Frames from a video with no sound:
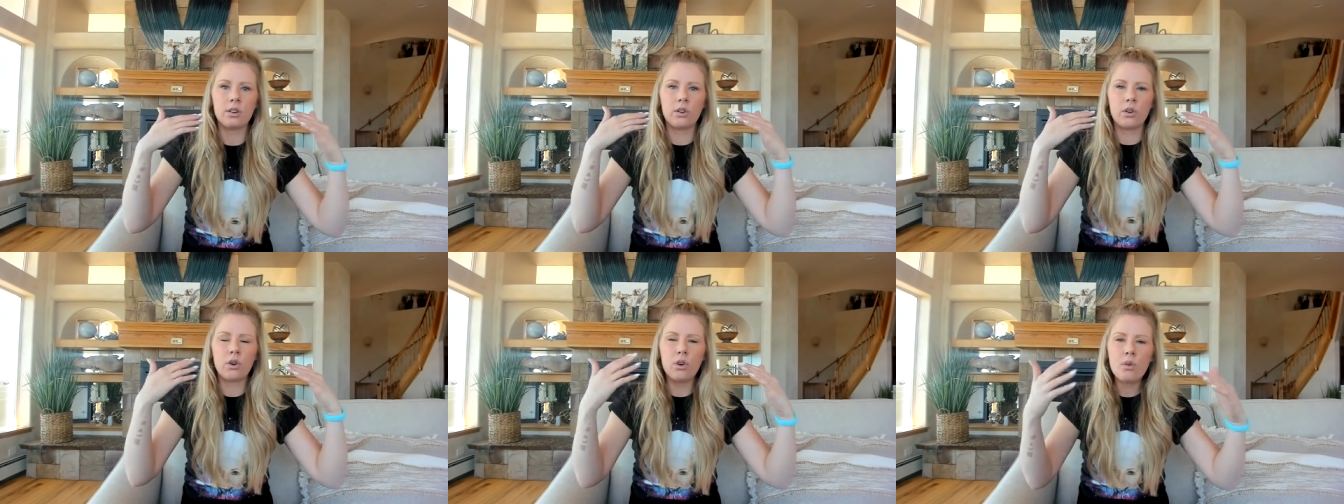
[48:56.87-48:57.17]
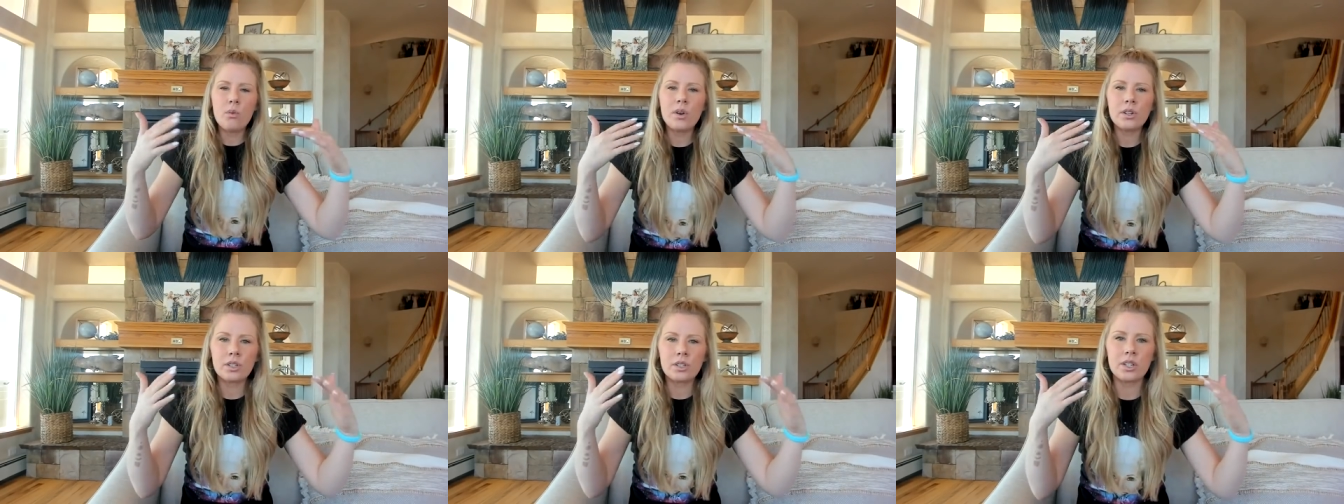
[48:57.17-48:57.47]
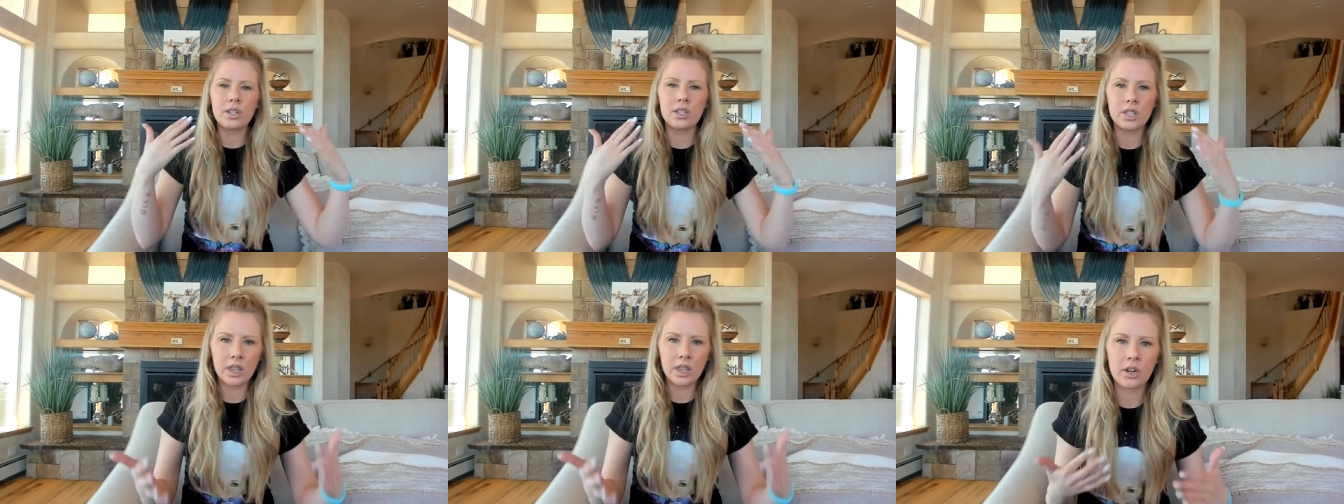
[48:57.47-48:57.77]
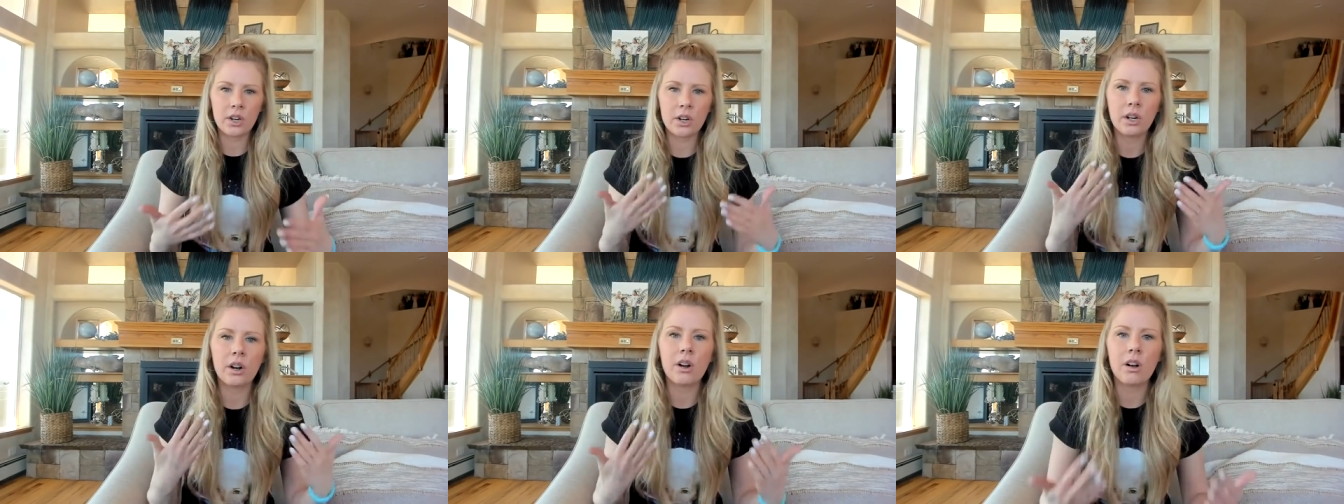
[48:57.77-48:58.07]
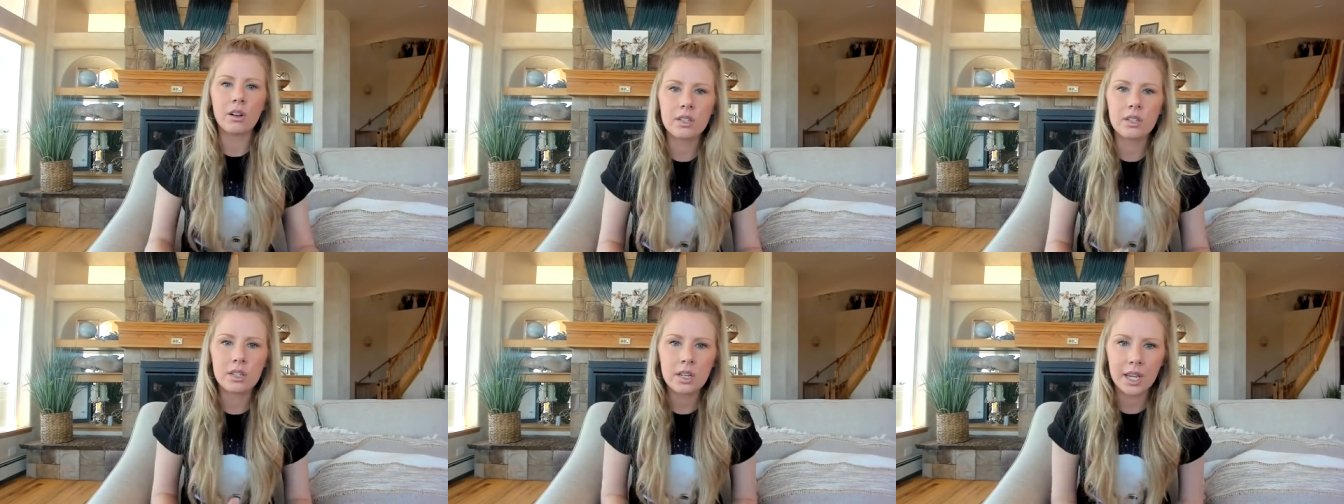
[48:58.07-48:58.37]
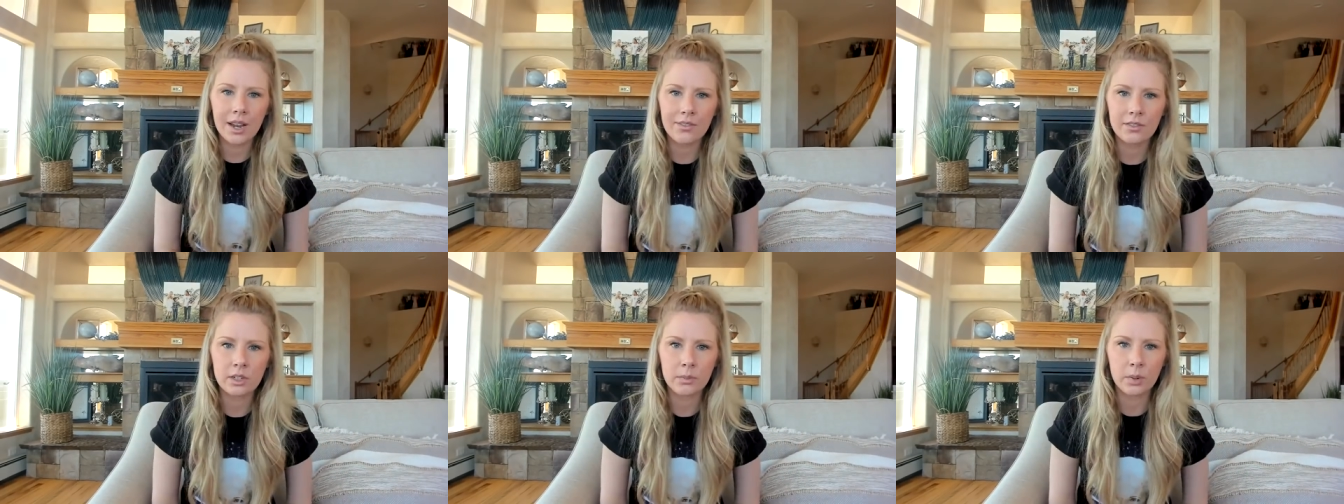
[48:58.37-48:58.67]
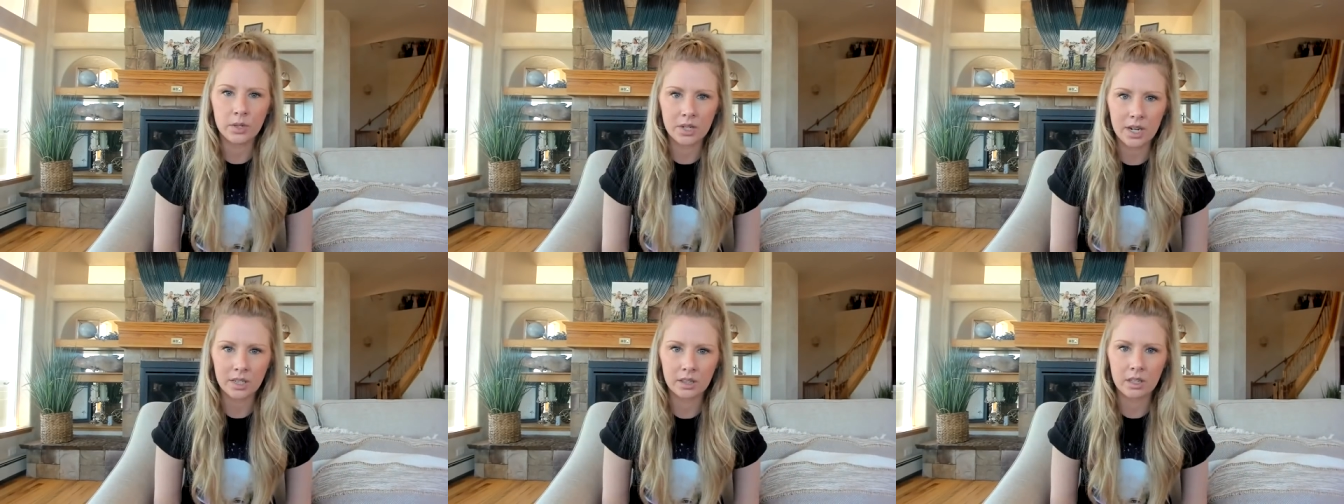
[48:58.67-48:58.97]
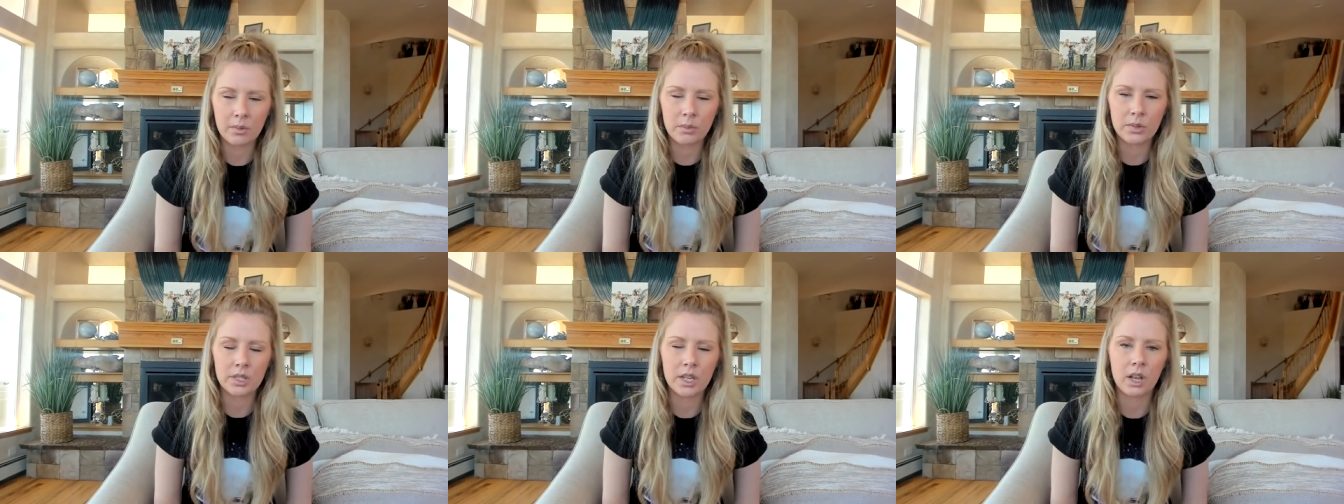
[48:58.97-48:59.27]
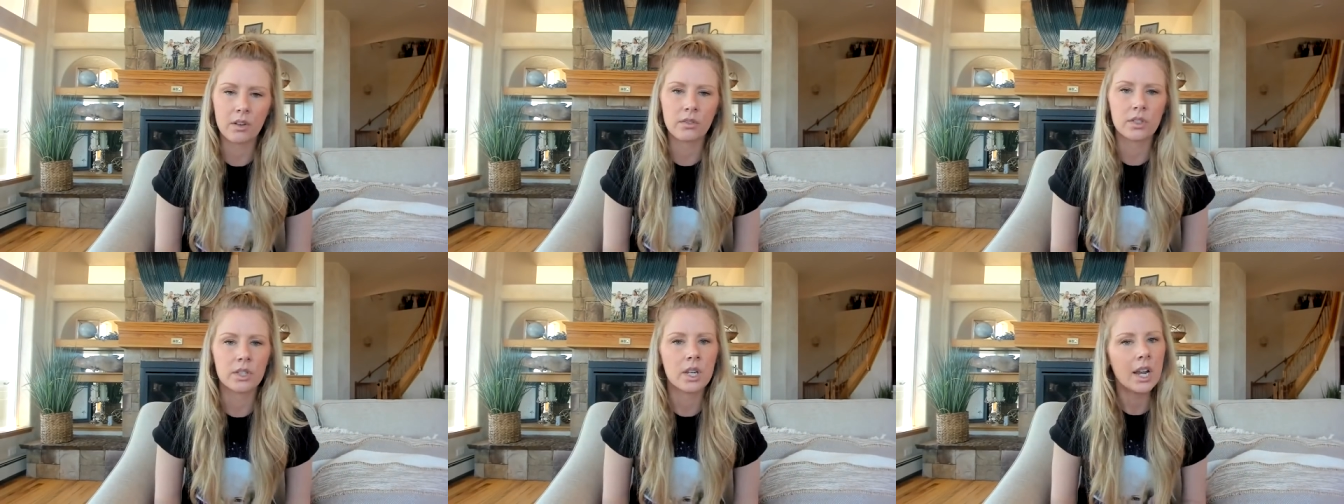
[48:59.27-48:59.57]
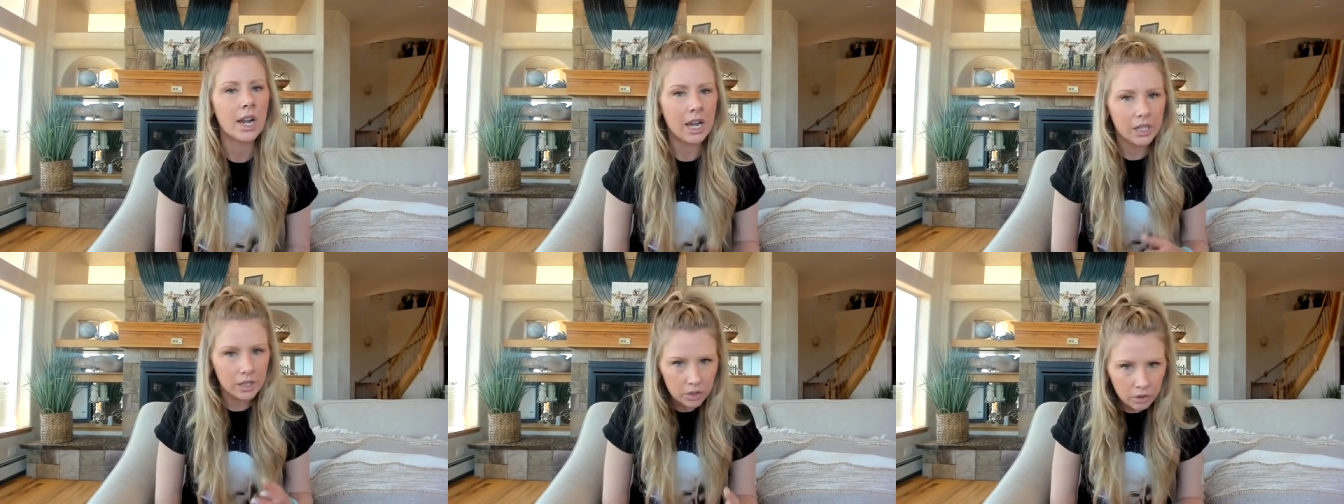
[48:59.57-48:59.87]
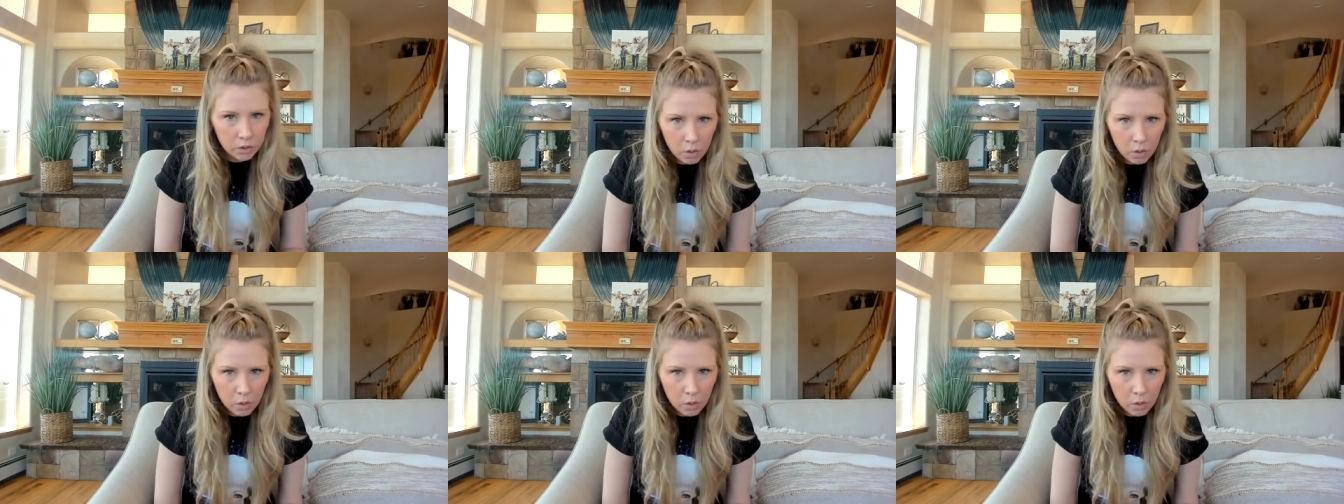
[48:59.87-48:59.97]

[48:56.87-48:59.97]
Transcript: Who wants to sit there and constantly have to protect themselves and look